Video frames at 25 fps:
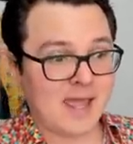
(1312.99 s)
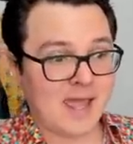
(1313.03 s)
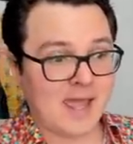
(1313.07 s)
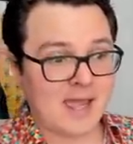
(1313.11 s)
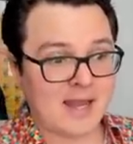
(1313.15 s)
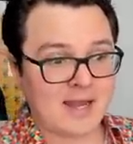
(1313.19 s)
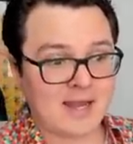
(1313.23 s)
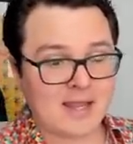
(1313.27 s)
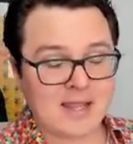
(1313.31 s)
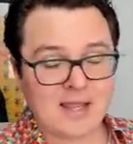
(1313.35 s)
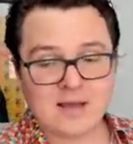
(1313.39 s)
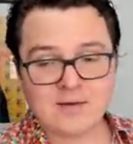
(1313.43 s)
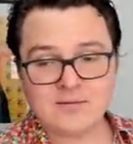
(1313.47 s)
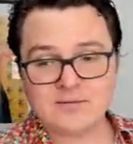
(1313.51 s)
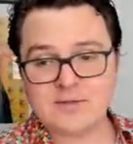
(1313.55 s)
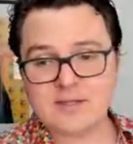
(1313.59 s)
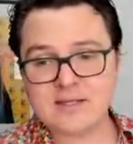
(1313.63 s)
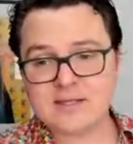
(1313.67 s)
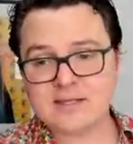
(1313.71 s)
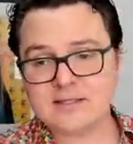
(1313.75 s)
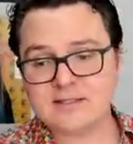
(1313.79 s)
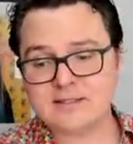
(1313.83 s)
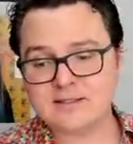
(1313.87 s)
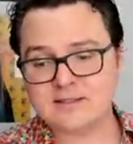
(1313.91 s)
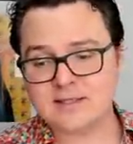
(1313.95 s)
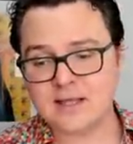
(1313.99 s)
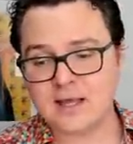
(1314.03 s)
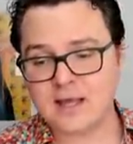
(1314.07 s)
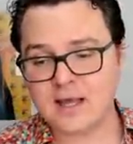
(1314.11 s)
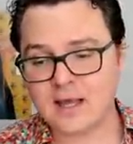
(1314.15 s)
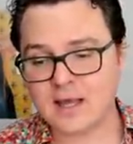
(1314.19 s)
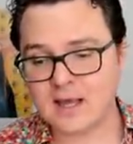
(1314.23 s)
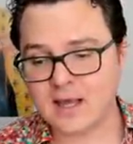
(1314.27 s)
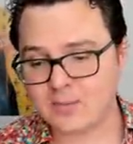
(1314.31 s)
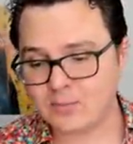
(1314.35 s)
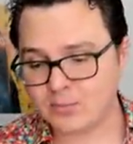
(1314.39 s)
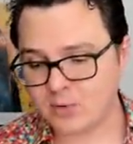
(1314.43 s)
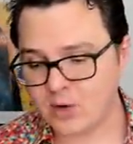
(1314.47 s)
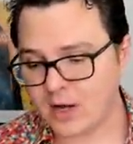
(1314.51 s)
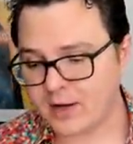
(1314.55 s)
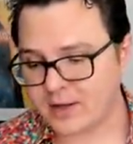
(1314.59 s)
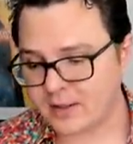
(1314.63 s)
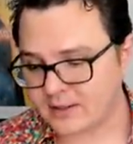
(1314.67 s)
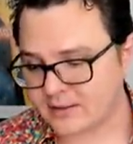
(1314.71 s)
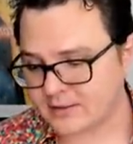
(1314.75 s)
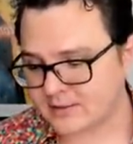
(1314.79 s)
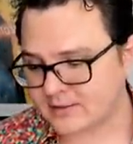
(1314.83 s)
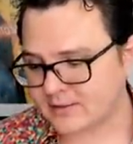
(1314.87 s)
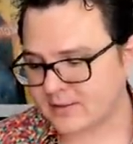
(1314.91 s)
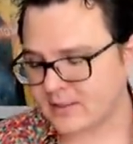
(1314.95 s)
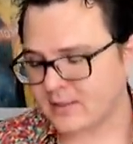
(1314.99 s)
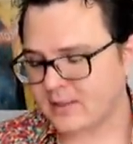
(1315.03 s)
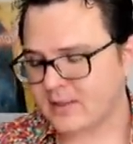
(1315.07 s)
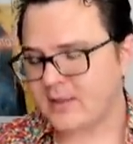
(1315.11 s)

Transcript: any of these products,